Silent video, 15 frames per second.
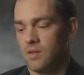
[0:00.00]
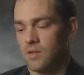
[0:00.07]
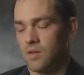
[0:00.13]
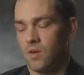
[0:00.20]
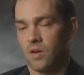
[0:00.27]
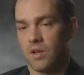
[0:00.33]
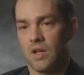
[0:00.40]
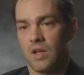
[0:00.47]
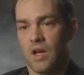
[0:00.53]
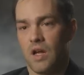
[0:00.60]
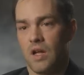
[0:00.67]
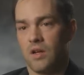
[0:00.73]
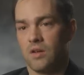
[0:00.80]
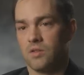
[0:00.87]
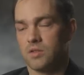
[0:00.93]
Kirk and
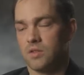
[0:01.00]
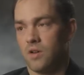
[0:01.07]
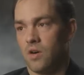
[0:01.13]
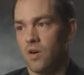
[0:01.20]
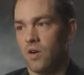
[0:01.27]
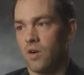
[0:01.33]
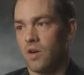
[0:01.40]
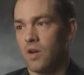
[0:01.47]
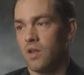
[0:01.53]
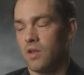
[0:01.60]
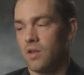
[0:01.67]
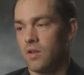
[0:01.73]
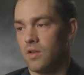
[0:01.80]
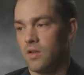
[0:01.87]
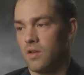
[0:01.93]
Gallegos and Hart
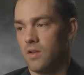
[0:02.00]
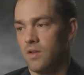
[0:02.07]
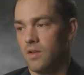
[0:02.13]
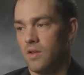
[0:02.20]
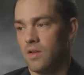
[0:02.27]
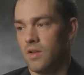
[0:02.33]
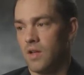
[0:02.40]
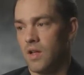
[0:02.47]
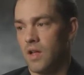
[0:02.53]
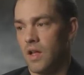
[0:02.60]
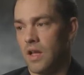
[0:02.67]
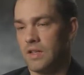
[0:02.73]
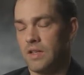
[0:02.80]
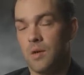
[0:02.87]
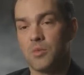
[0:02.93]

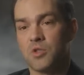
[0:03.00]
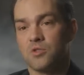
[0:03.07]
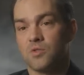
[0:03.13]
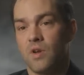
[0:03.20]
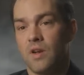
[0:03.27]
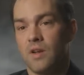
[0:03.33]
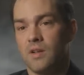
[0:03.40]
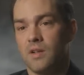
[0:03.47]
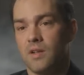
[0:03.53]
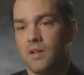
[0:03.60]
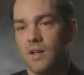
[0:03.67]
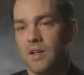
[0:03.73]
had demonstrated,